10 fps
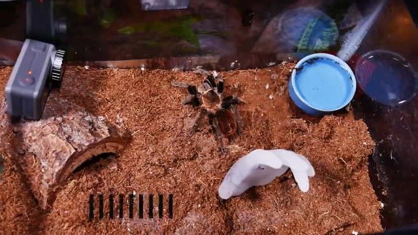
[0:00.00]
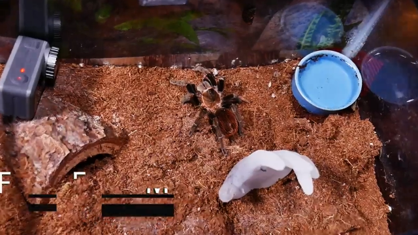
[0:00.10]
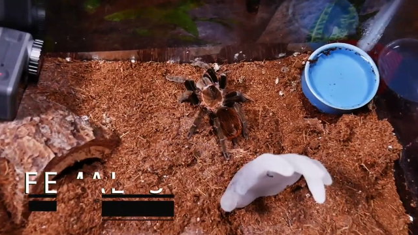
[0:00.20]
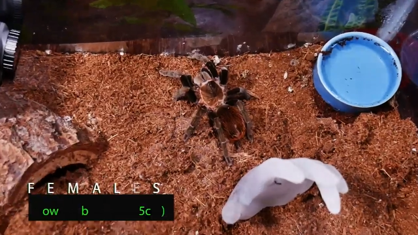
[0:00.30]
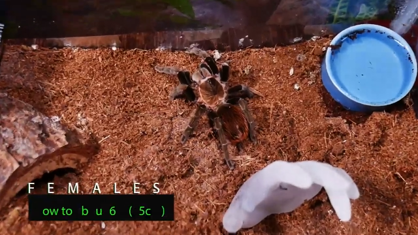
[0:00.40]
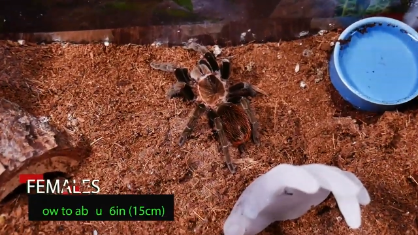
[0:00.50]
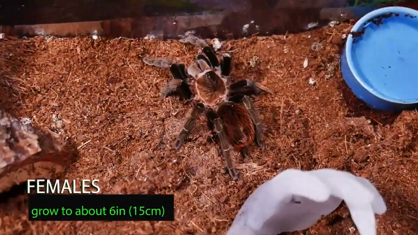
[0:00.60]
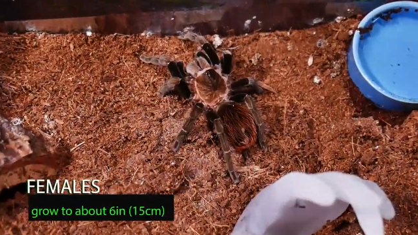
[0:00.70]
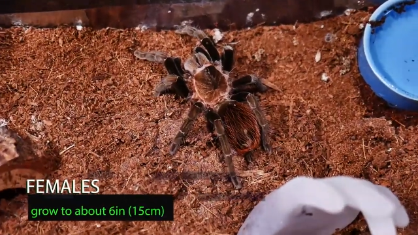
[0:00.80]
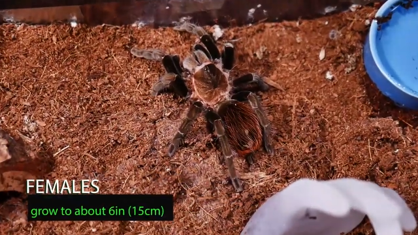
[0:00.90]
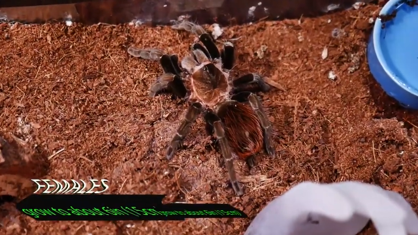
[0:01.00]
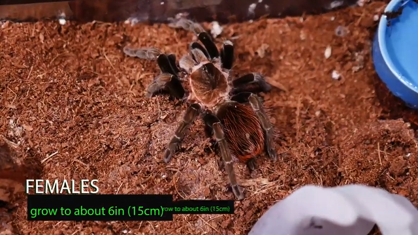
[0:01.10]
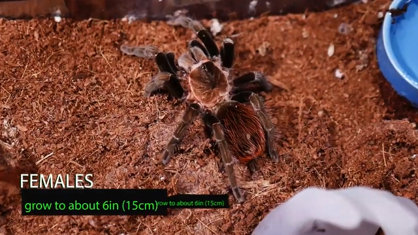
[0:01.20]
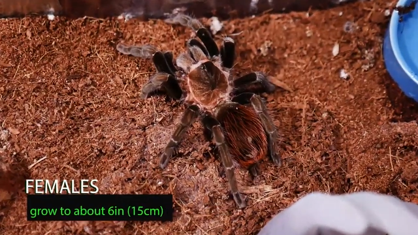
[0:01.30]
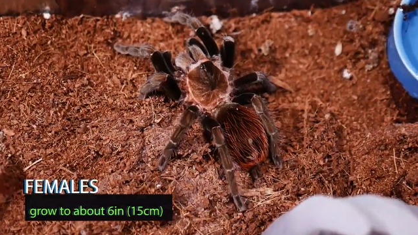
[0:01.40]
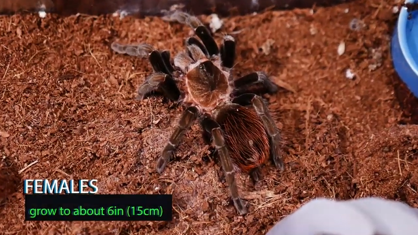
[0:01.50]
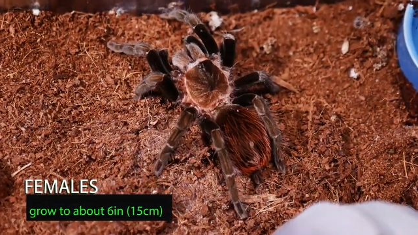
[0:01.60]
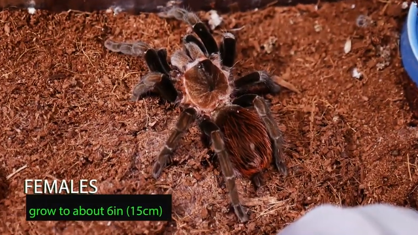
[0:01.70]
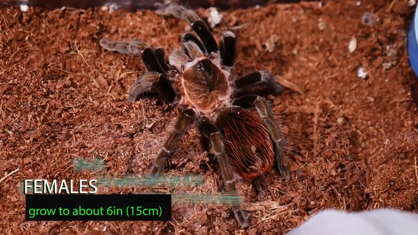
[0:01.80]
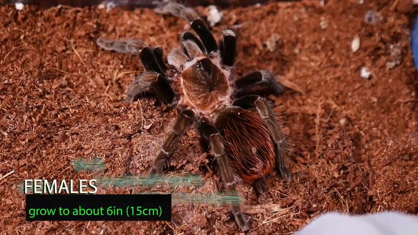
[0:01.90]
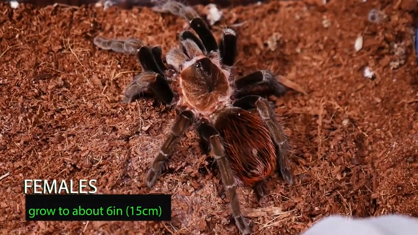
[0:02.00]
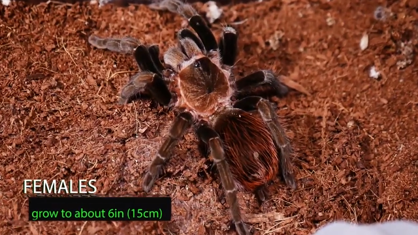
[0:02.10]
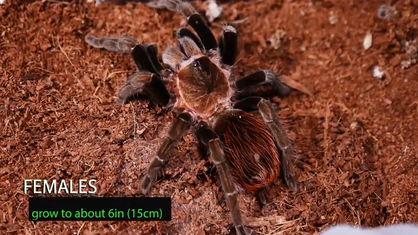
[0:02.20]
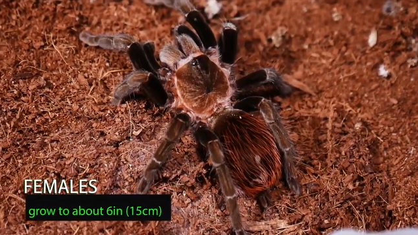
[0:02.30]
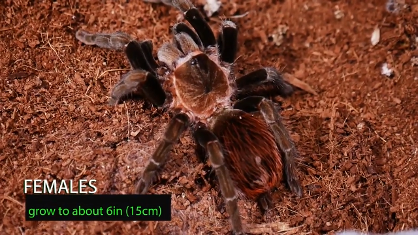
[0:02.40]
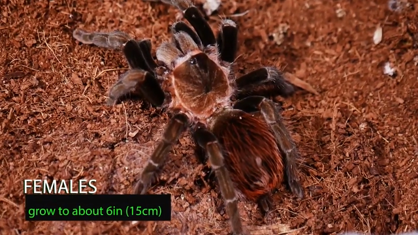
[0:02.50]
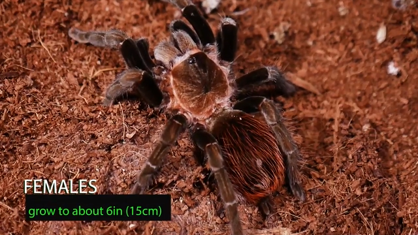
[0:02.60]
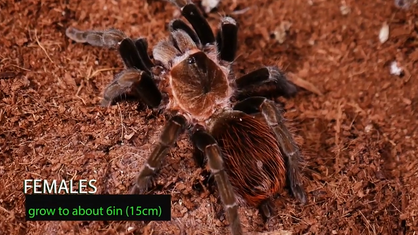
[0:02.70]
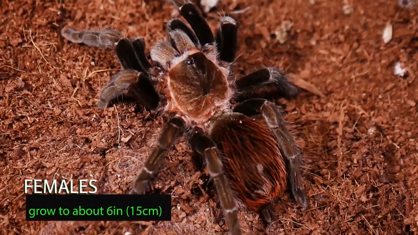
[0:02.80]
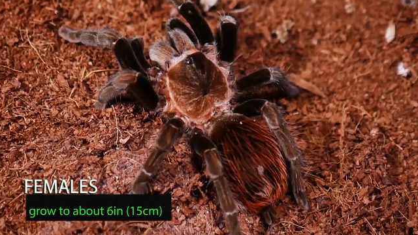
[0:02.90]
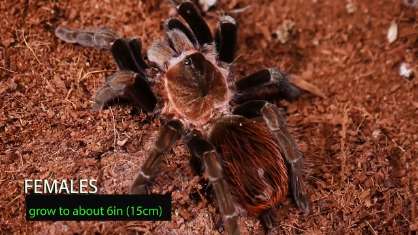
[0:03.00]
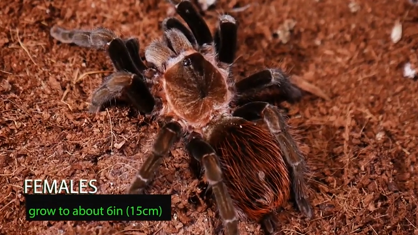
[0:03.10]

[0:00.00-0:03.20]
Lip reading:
(no speaker visible)